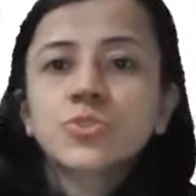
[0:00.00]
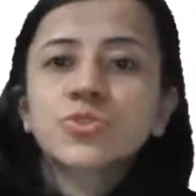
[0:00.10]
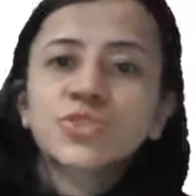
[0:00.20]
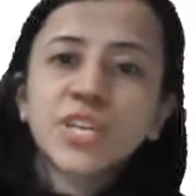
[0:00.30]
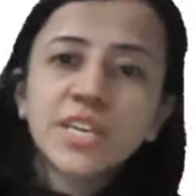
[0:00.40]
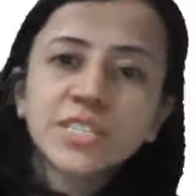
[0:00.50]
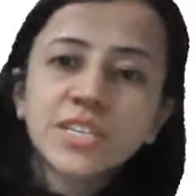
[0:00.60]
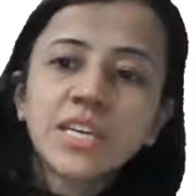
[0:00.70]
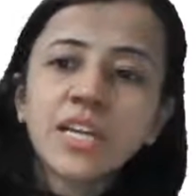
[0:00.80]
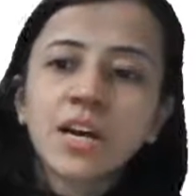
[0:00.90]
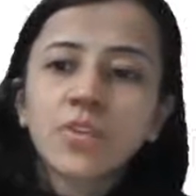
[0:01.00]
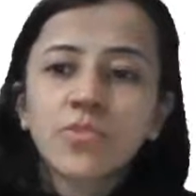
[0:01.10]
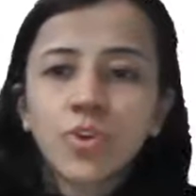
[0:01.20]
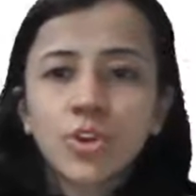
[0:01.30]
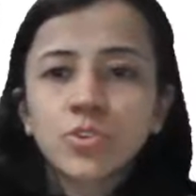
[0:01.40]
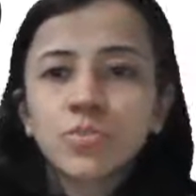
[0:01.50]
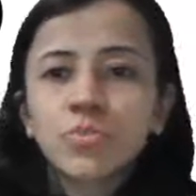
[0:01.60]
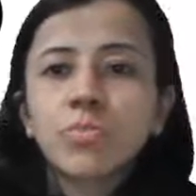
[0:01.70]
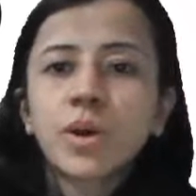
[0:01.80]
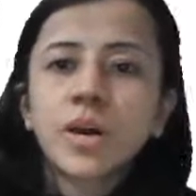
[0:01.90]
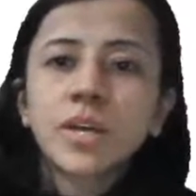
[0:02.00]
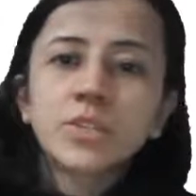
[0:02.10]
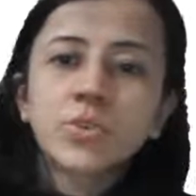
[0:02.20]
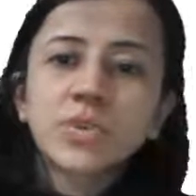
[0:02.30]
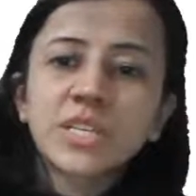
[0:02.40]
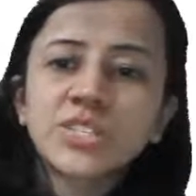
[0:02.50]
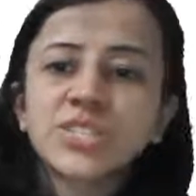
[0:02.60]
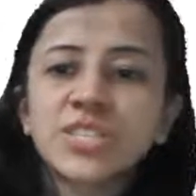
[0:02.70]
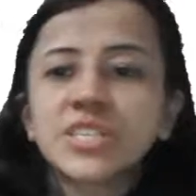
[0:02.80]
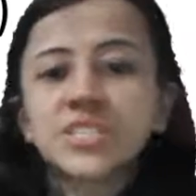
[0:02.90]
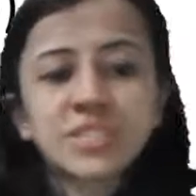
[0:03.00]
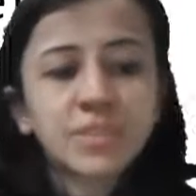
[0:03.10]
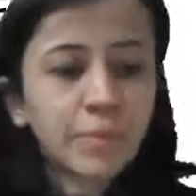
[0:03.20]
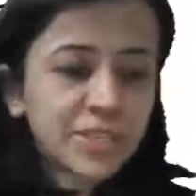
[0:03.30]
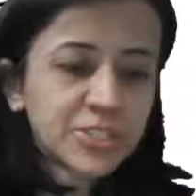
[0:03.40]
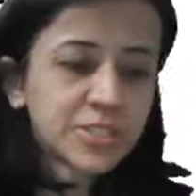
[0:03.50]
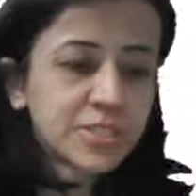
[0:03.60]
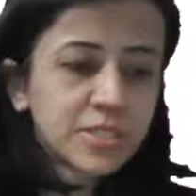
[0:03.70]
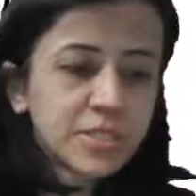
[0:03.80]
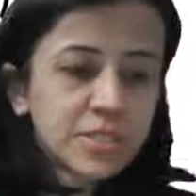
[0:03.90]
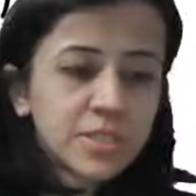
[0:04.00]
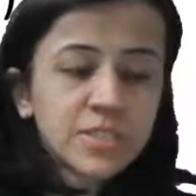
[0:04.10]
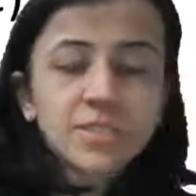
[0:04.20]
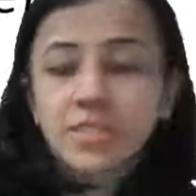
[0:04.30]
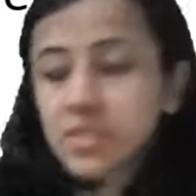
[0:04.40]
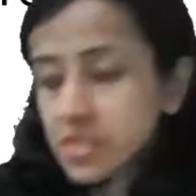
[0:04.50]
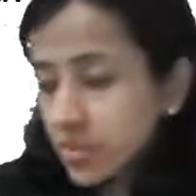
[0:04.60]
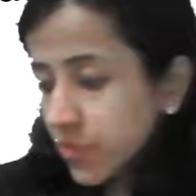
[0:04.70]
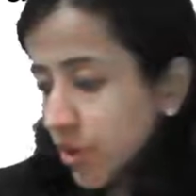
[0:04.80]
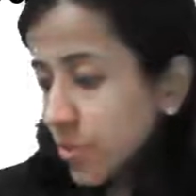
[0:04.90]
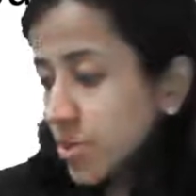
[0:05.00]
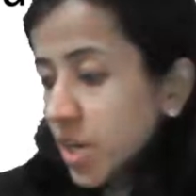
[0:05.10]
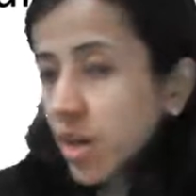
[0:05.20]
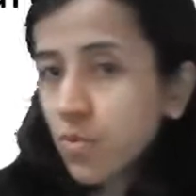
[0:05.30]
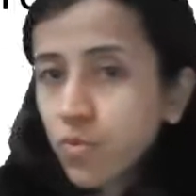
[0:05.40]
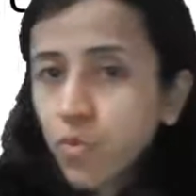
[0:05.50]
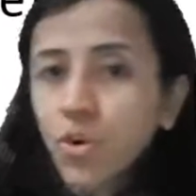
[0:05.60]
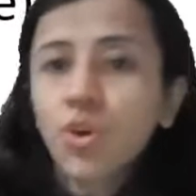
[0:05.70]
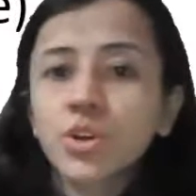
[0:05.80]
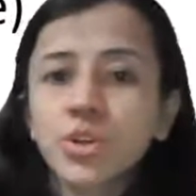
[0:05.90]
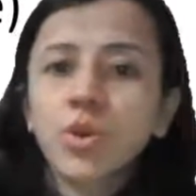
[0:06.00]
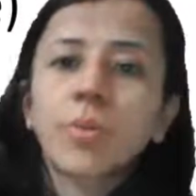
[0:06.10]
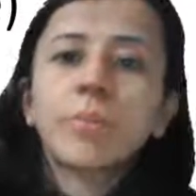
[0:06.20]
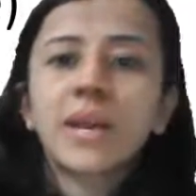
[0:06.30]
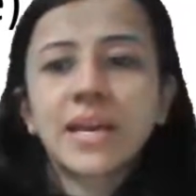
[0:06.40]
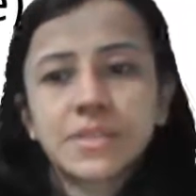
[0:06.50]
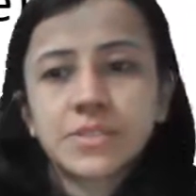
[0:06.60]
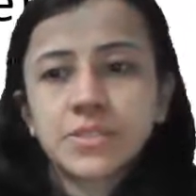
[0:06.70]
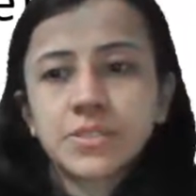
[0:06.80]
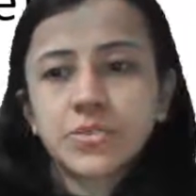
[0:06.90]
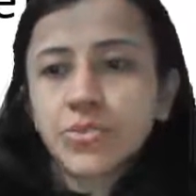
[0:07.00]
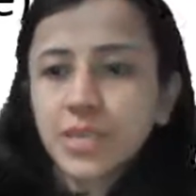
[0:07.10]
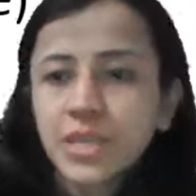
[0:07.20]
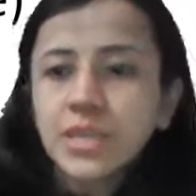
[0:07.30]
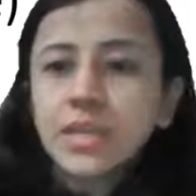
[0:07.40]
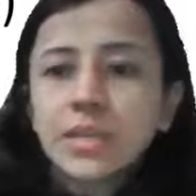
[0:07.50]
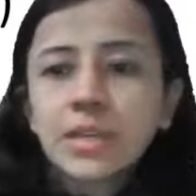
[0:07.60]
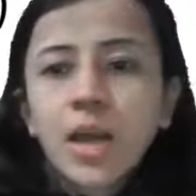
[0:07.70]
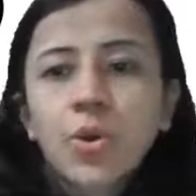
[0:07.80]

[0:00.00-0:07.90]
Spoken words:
Change in lung volume per unit change in the pressure. This is the formula for compliance. Okay? Now,